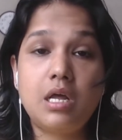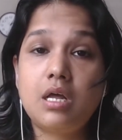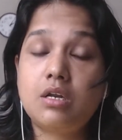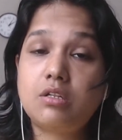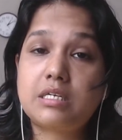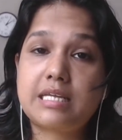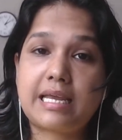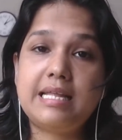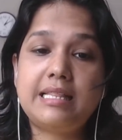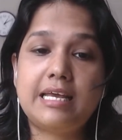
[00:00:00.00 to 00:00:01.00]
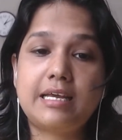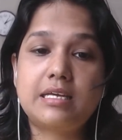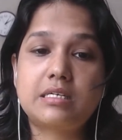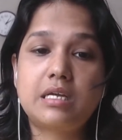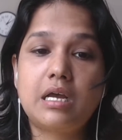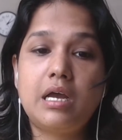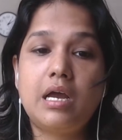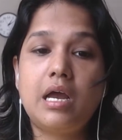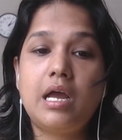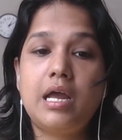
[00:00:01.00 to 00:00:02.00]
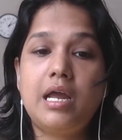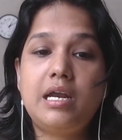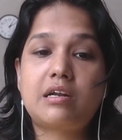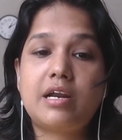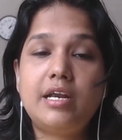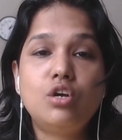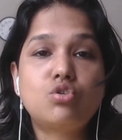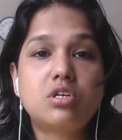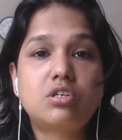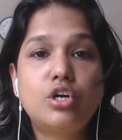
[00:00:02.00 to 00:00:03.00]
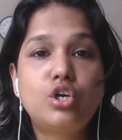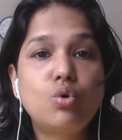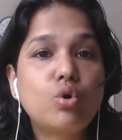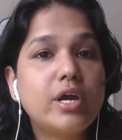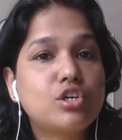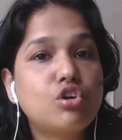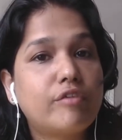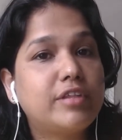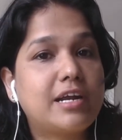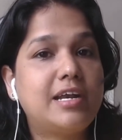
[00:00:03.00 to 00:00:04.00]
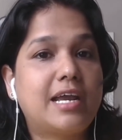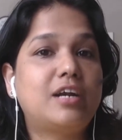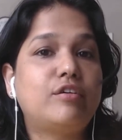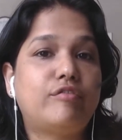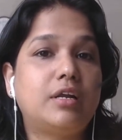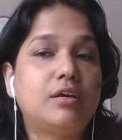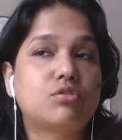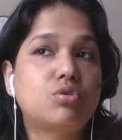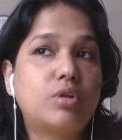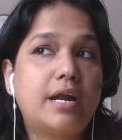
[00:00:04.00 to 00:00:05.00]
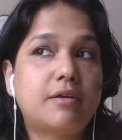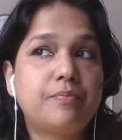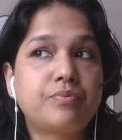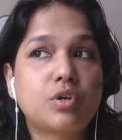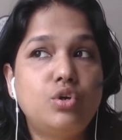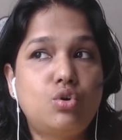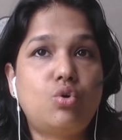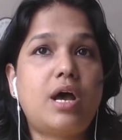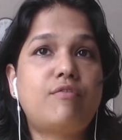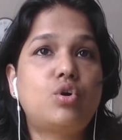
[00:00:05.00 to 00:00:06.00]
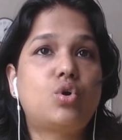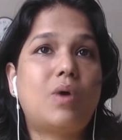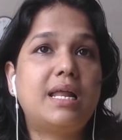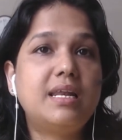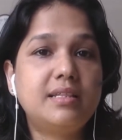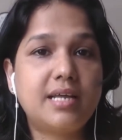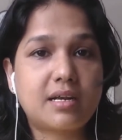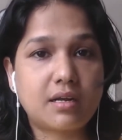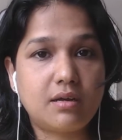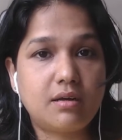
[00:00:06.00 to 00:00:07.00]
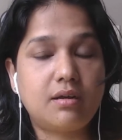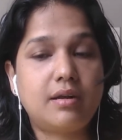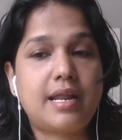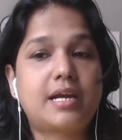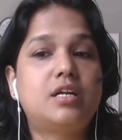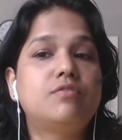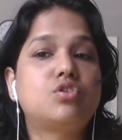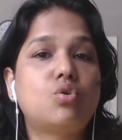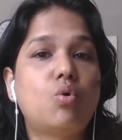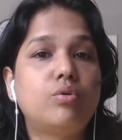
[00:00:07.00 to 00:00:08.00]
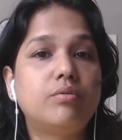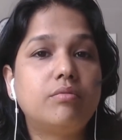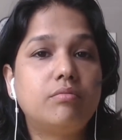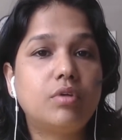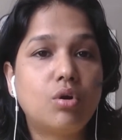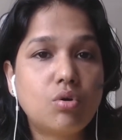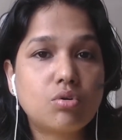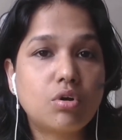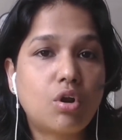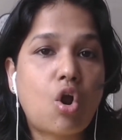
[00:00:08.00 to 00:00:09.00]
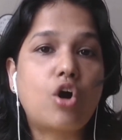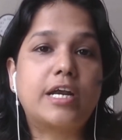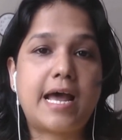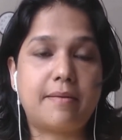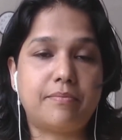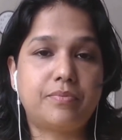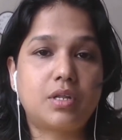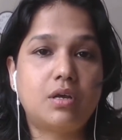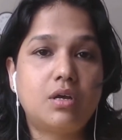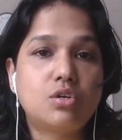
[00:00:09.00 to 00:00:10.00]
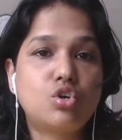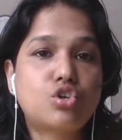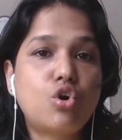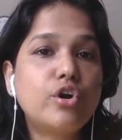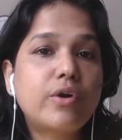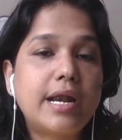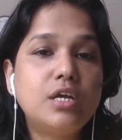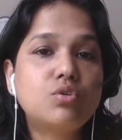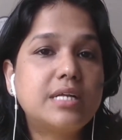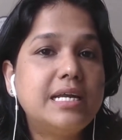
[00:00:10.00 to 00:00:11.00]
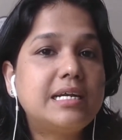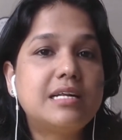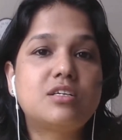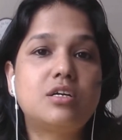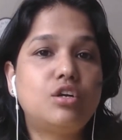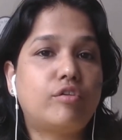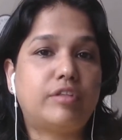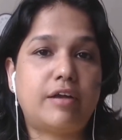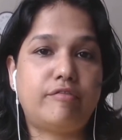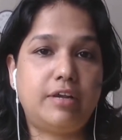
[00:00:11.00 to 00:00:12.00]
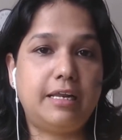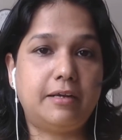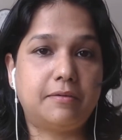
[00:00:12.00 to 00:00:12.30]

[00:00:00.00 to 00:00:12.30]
Now, the second thing is, it reduces the duration of that negative feeling so that you don't have to dwell in that negative zone, long time. So it's going to reduce the intensity of that feeling.